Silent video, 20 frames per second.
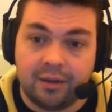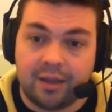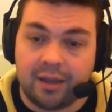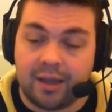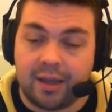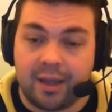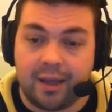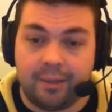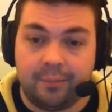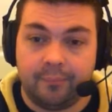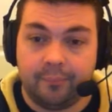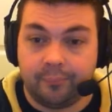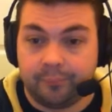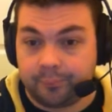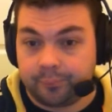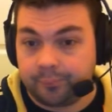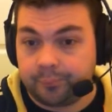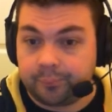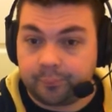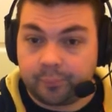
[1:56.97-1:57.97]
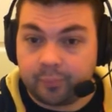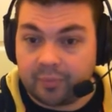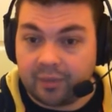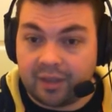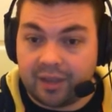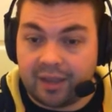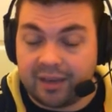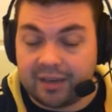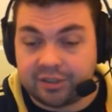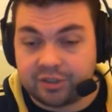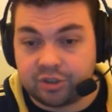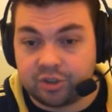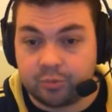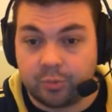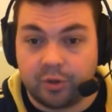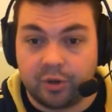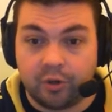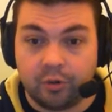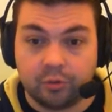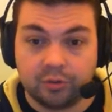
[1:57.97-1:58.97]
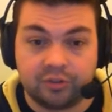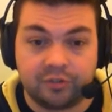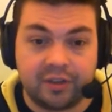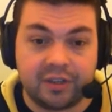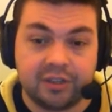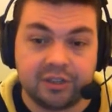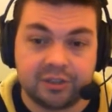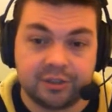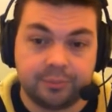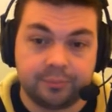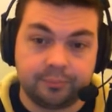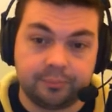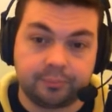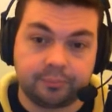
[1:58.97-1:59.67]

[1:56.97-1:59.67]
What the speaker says: and it's just one of those things.